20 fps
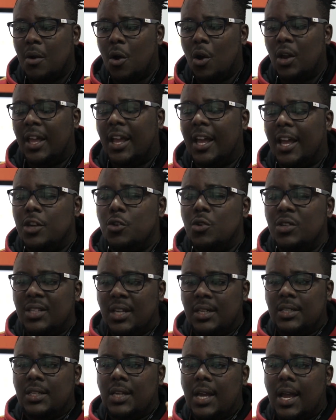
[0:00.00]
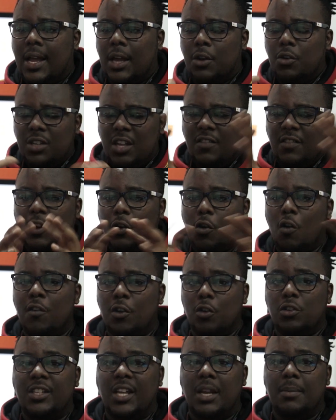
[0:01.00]
All I can do is that I cannot give an
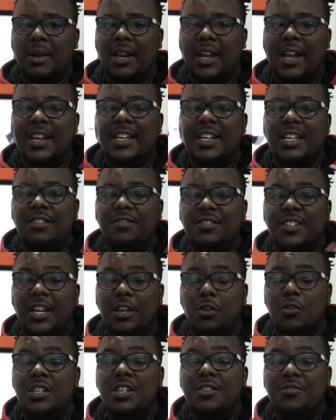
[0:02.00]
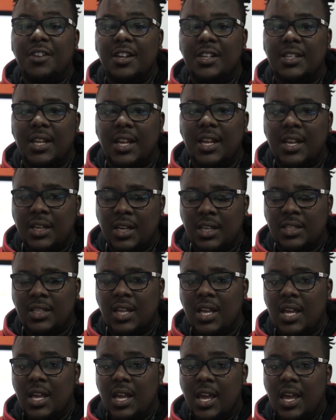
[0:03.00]
overall 10, but I can give 10 on different areas.